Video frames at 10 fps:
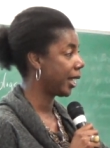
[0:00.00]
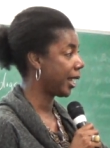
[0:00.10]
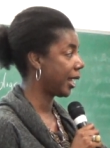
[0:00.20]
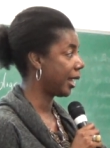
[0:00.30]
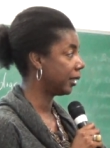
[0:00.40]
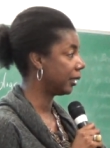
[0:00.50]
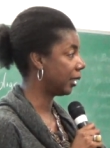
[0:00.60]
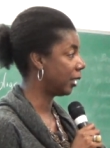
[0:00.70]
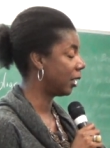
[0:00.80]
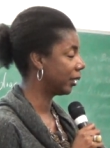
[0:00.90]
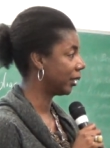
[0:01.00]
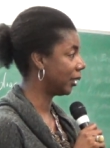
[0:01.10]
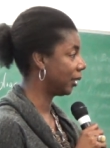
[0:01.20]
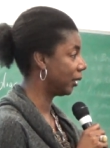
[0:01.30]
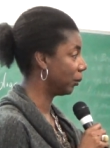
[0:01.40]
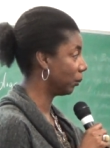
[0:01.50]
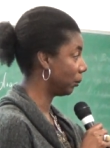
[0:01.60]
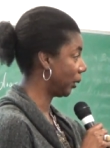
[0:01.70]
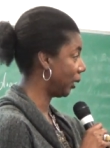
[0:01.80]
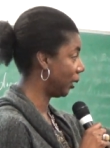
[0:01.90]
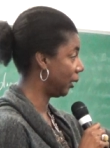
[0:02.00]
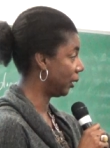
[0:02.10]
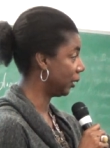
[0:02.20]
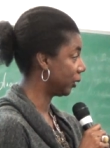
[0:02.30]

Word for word: and uh, on the uh,